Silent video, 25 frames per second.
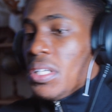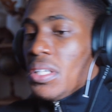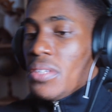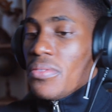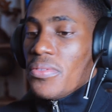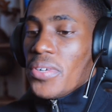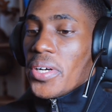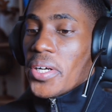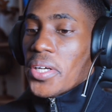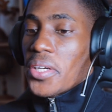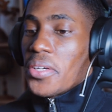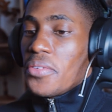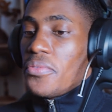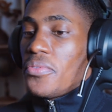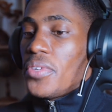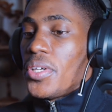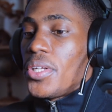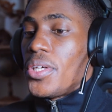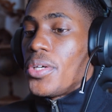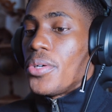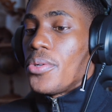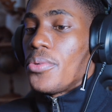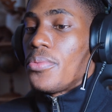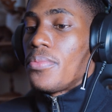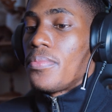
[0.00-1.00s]
Very good
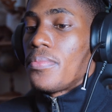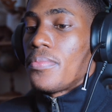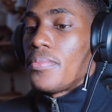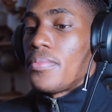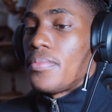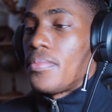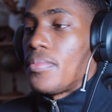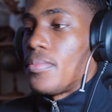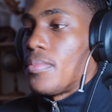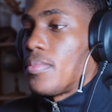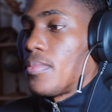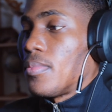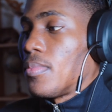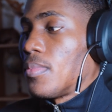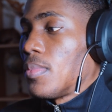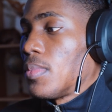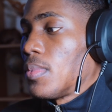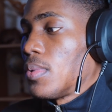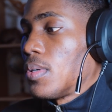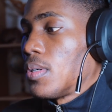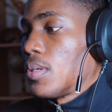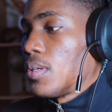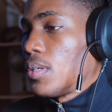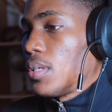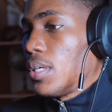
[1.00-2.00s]
video.
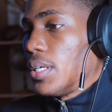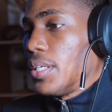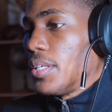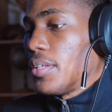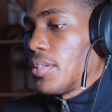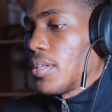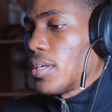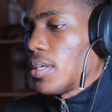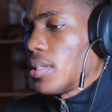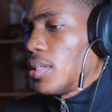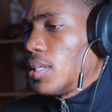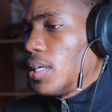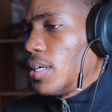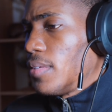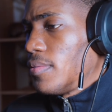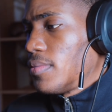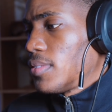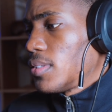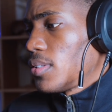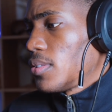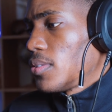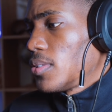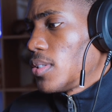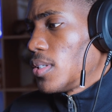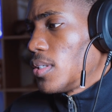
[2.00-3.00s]
Anything
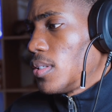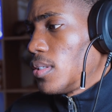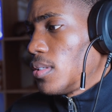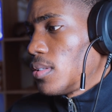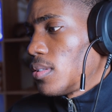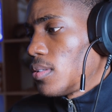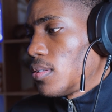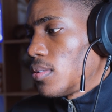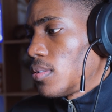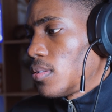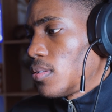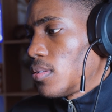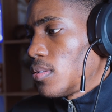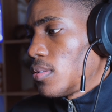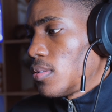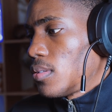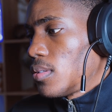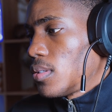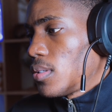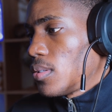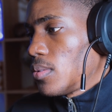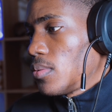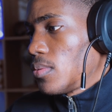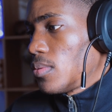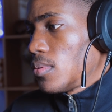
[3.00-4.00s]
left? Hold on.
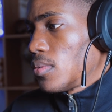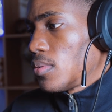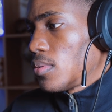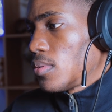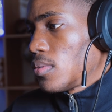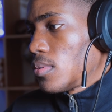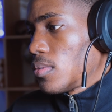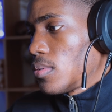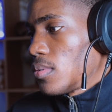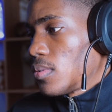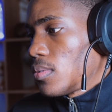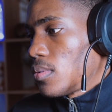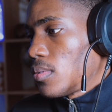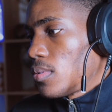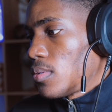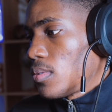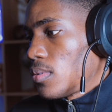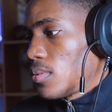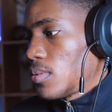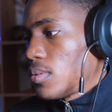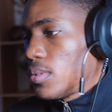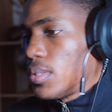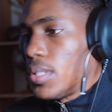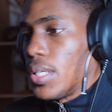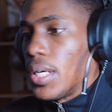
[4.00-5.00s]
No?
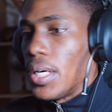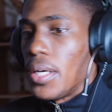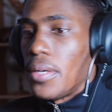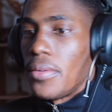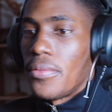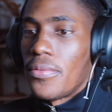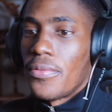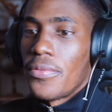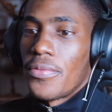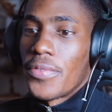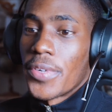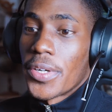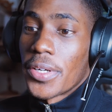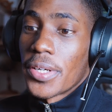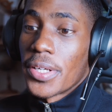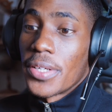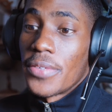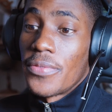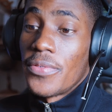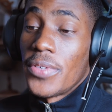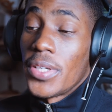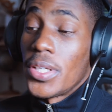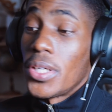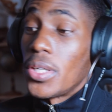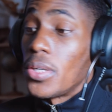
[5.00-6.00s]
Yeah, very
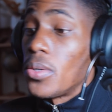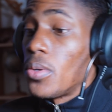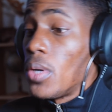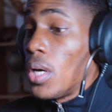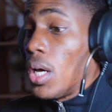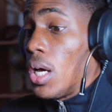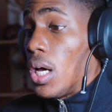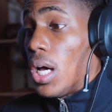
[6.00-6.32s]
good video.